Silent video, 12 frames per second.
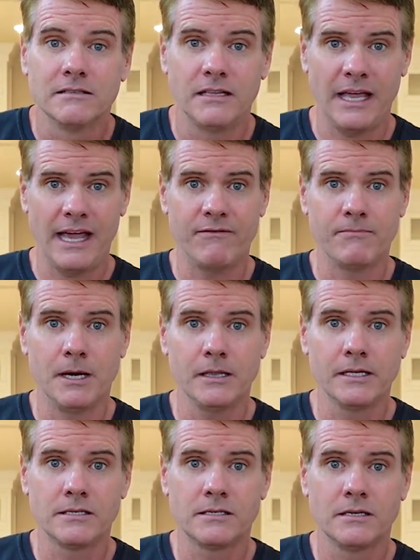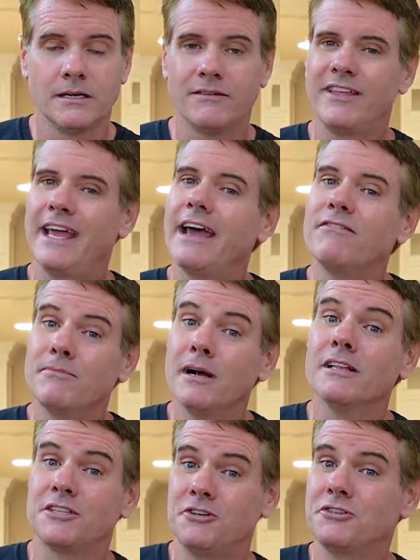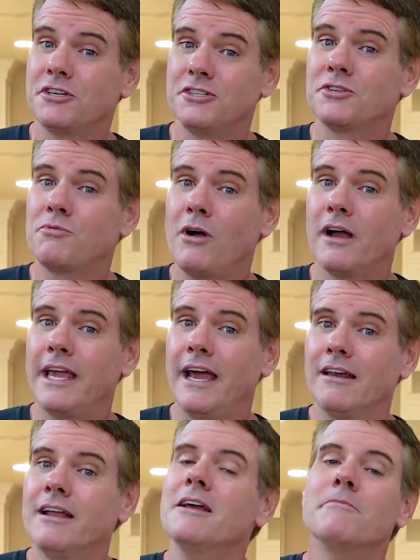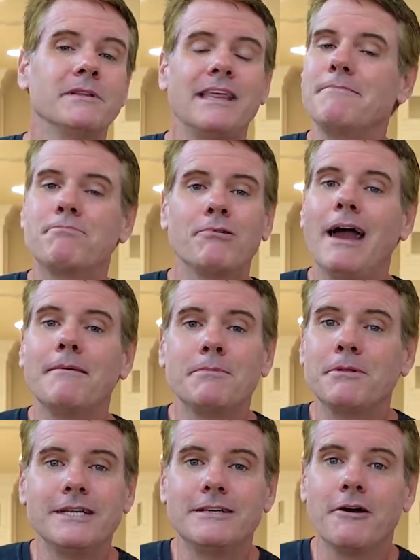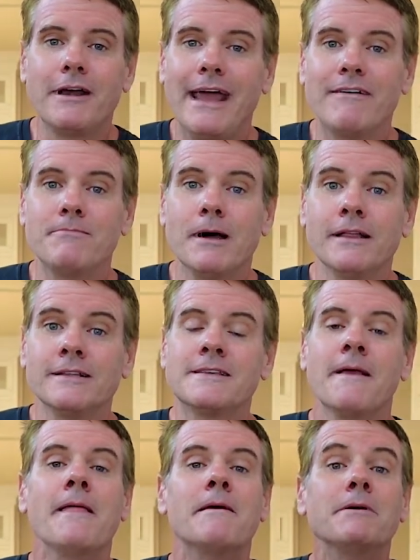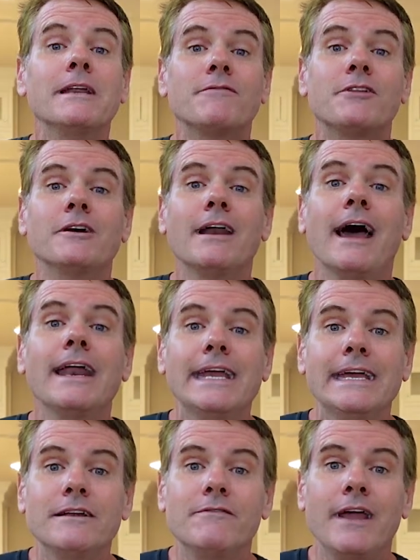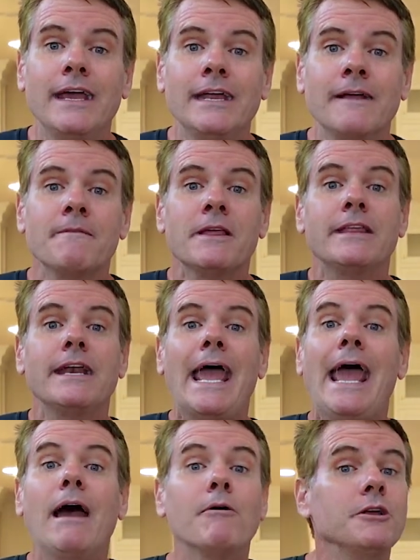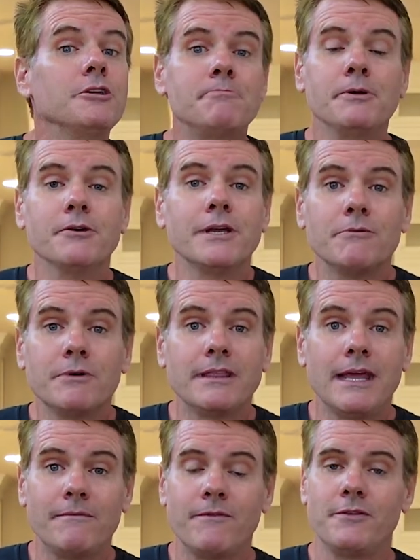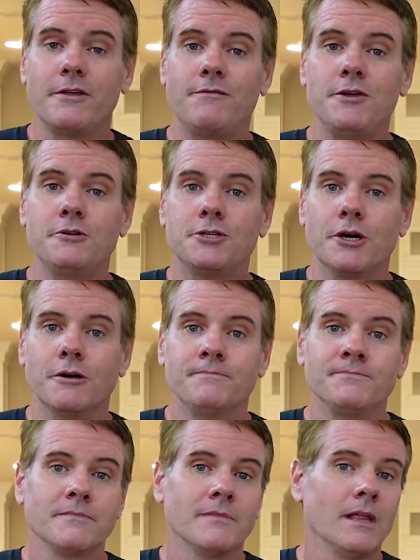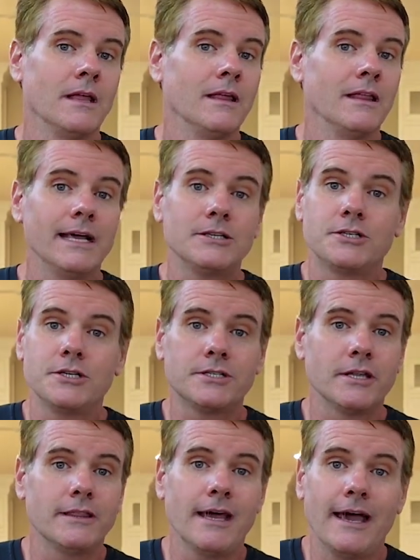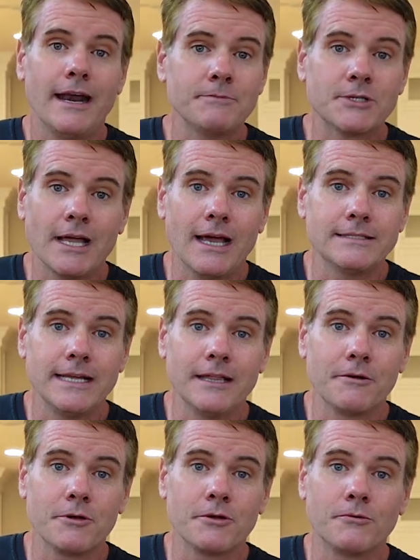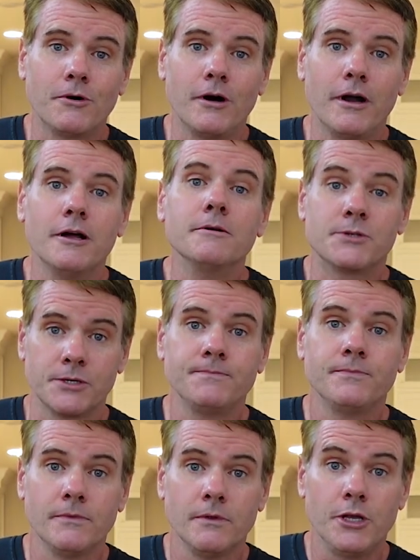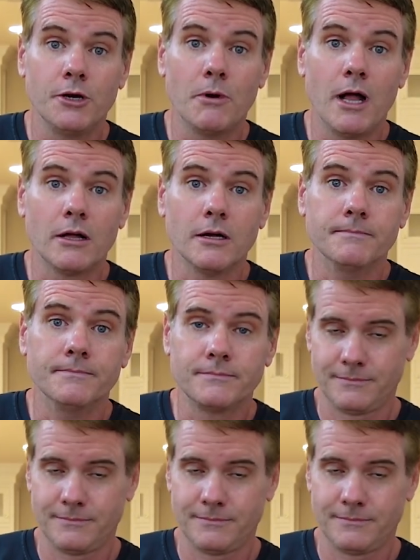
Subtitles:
Do they have mullets? If they have mullets, you should just walk out. But they probably don't have mullets. But if they're not innovating, then how are you building with them for the future? That's just a thought. I'm Scott Daly with Aurora Homes. You're welcome.